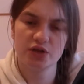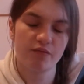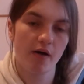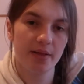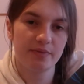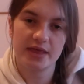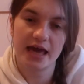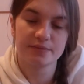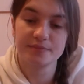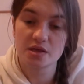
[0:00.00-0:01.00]
They've probably
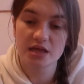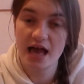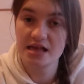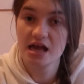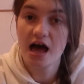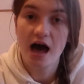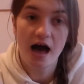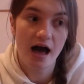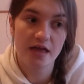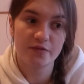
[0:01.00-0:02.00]
taken them downstairs
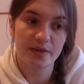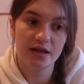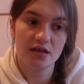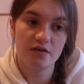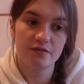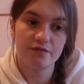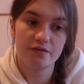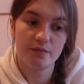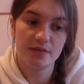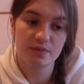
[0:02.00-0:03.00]
and been
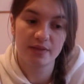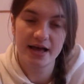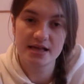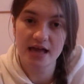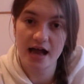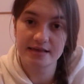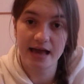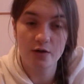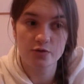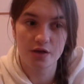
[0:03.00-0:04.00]
misplaced as
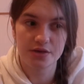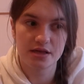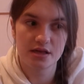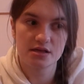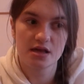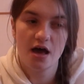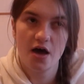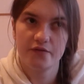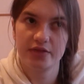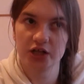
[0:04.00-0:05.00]
household scissors
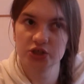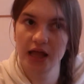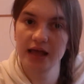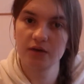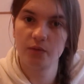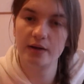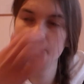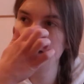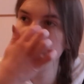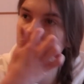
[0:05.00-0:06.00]
for the actual, like,
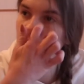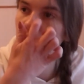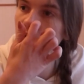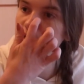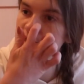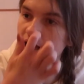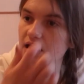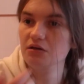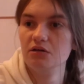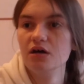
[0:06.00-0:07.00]
when we're
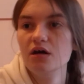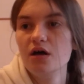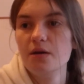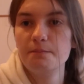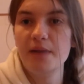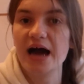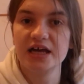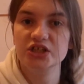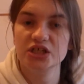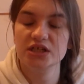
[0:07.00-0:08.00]
cutting
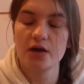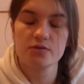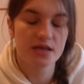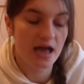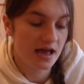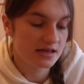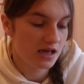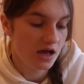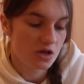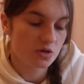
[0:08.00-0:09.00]
packaging
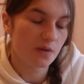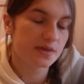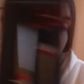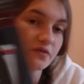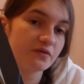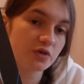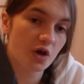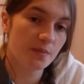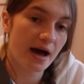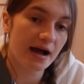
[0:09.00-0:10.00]
downstairs. So I got myself another
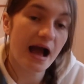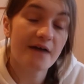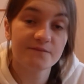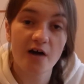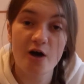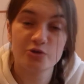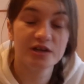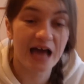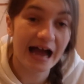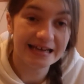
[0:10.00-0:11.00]
2 pack. I thought I was
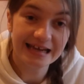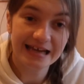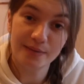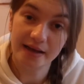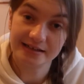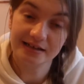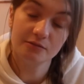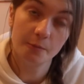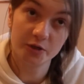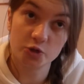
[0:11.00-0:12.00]
going to get ID'd, but I
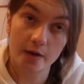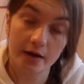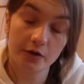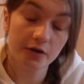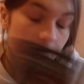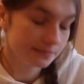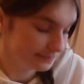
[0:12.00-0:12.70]
didn't, which is quite good.